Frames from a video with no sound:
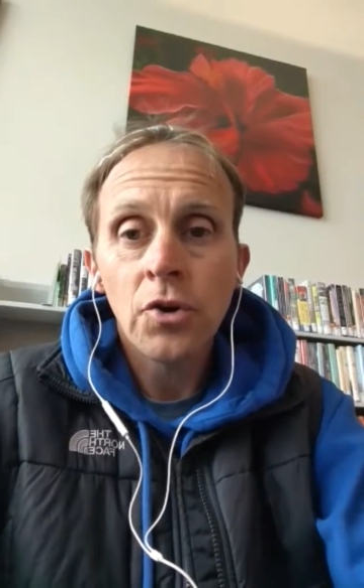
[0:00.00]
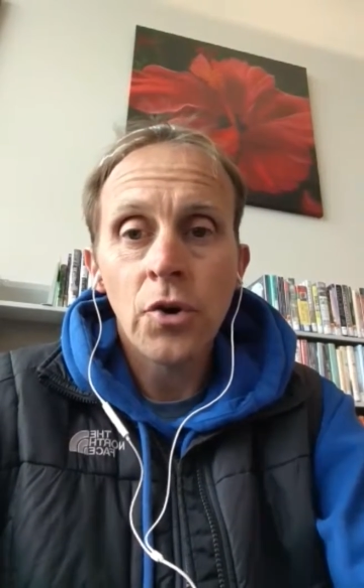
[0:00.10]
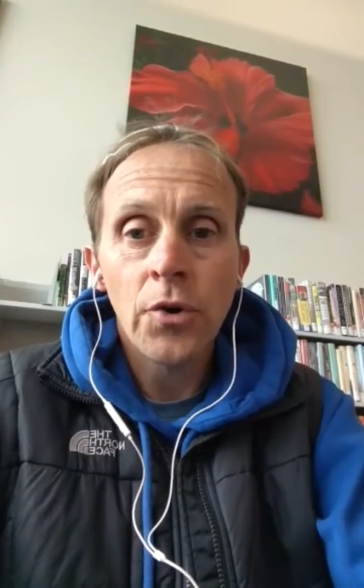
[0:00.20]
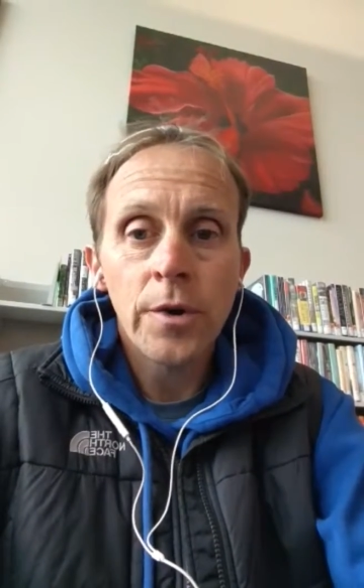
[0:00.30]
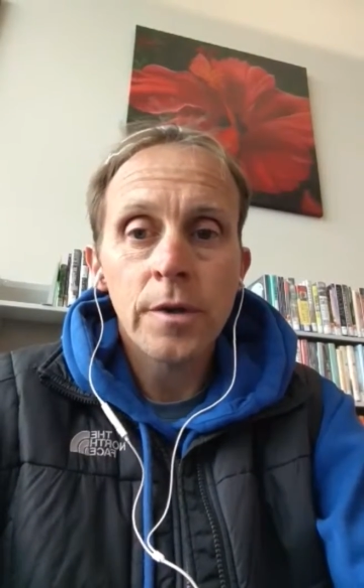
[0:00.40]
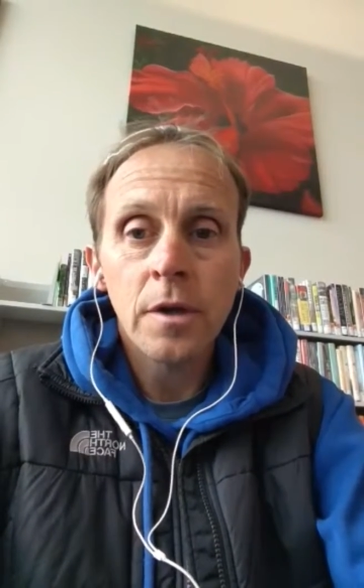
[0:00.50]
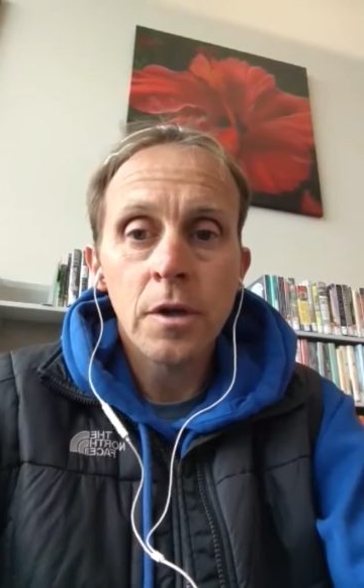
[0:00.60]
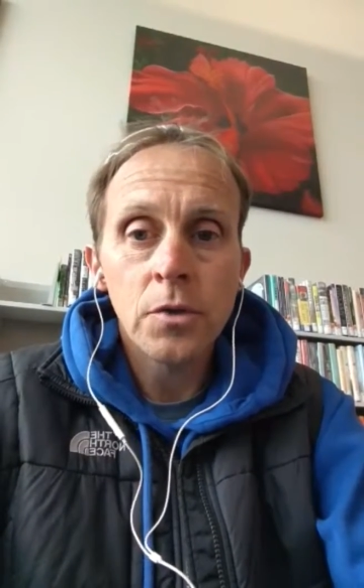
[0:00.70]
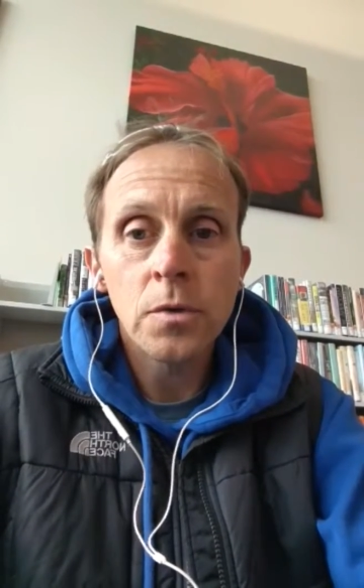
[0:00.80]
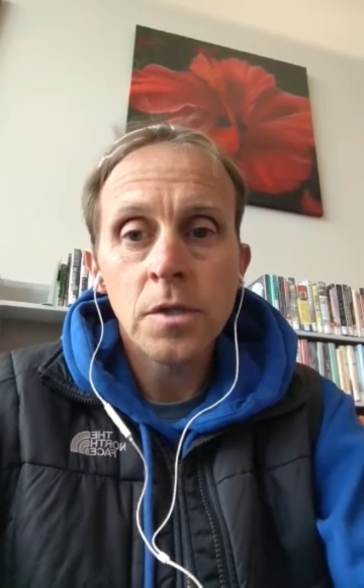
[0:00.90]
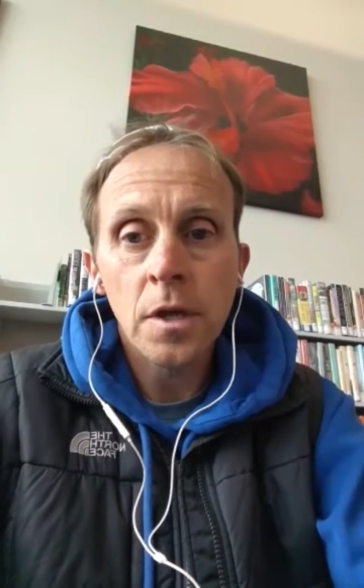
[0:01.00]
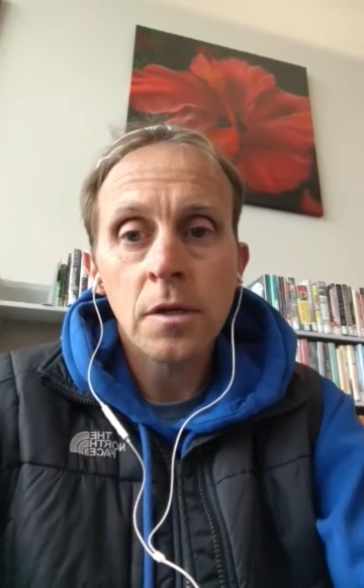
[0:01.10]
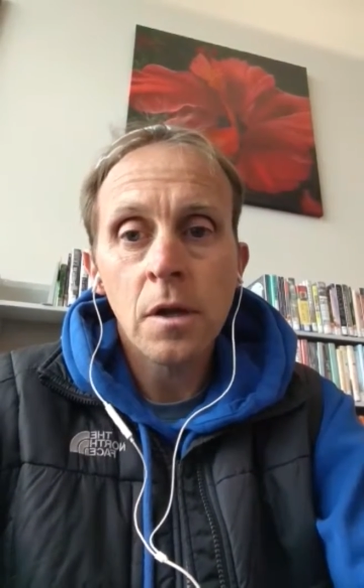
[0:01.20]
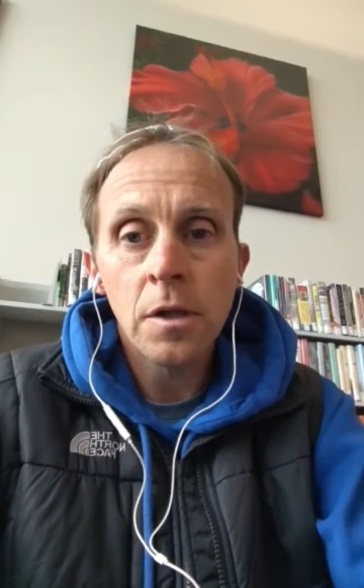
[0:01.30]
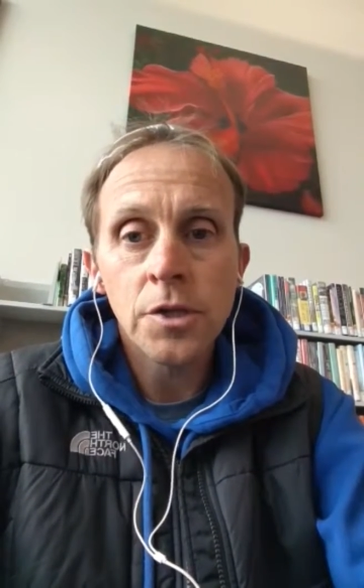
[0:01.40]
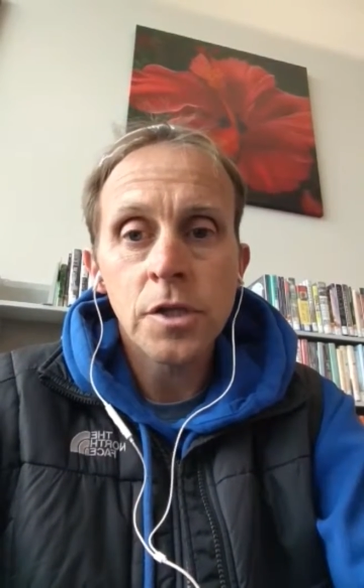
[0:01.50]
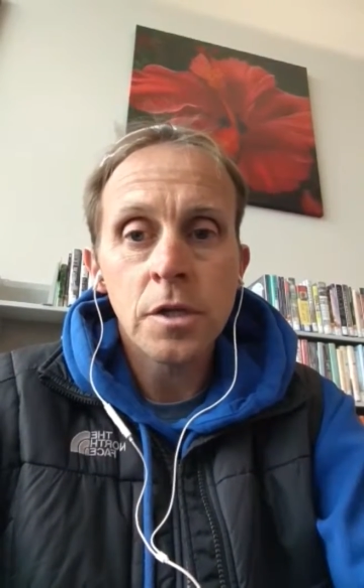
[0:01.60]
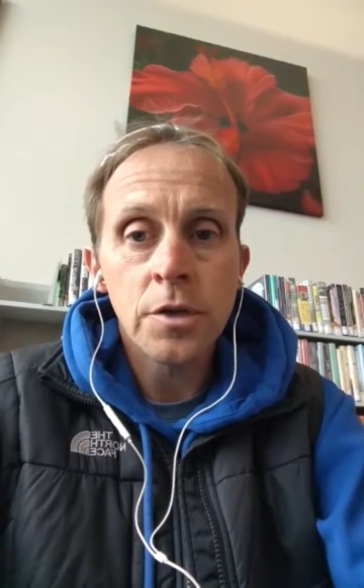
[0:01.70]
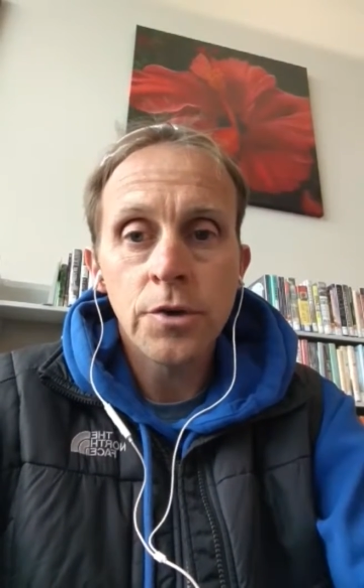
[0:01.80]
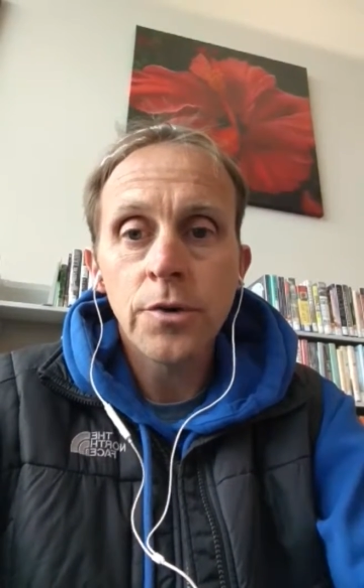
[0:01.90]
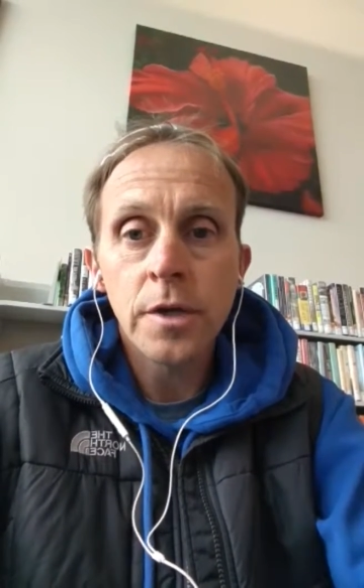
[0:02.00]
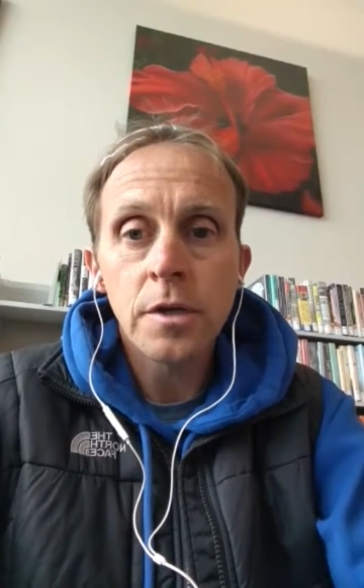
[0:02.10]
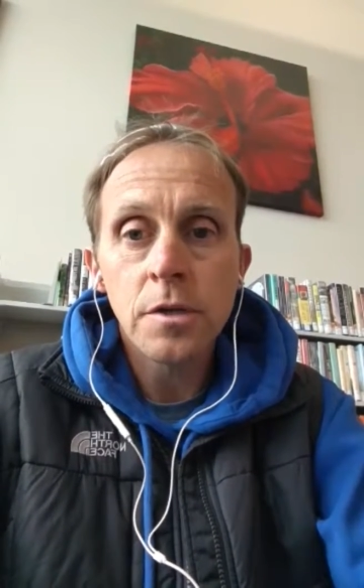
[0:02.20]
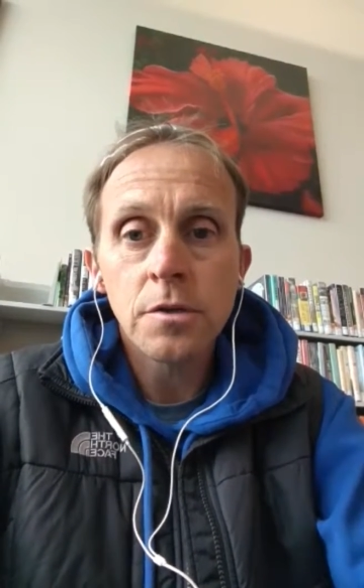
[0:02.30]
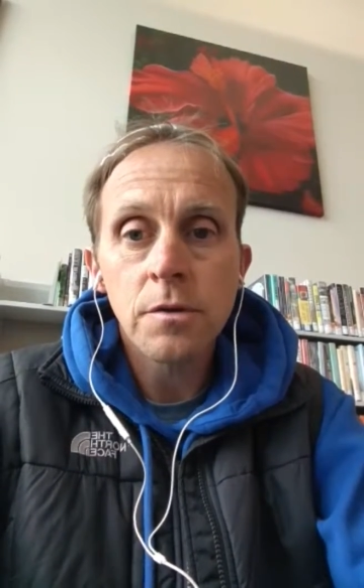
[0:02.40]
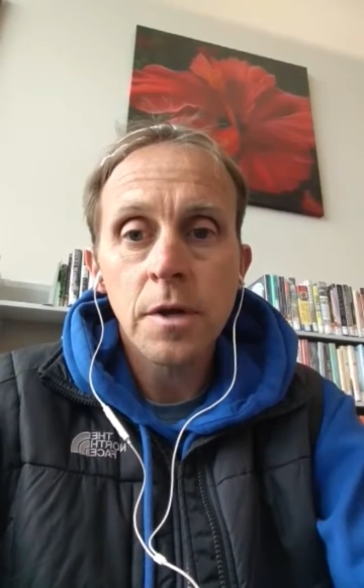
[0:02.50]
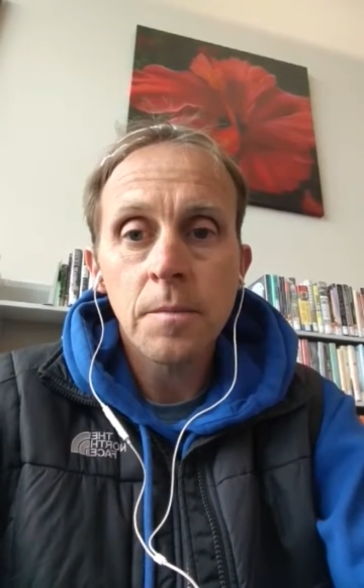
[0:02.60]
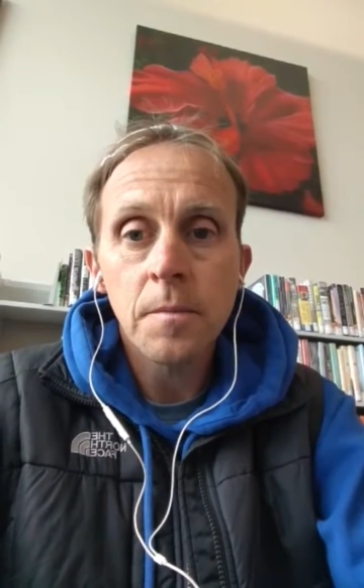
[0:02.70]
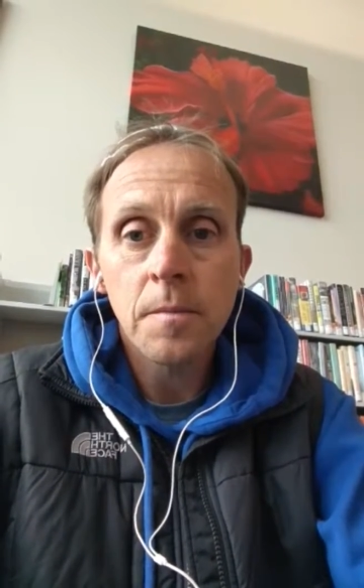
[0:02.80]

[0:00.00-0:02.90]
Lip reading: current on new technology in your industry.